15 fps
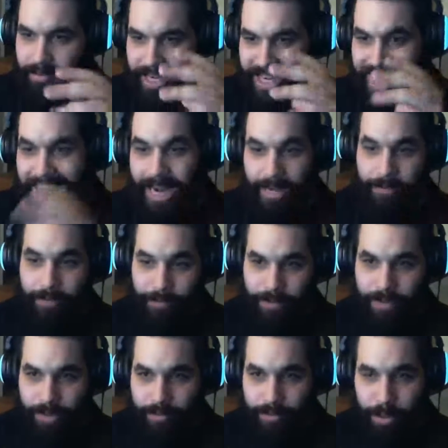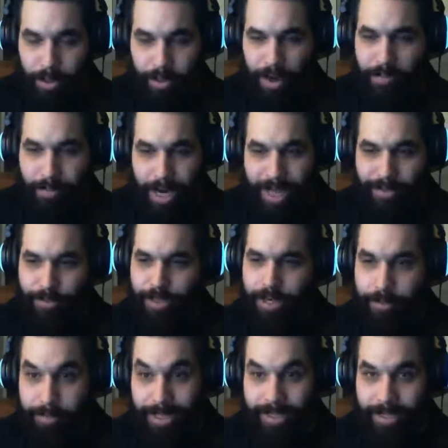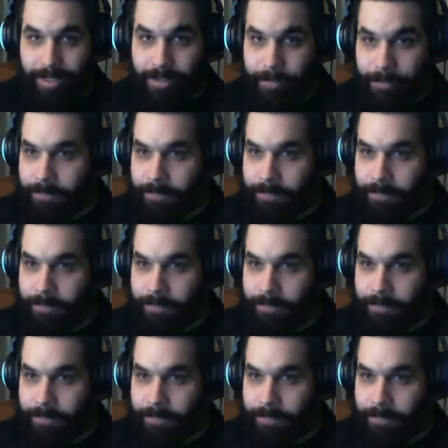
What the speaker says: native to the program rather than a plugin.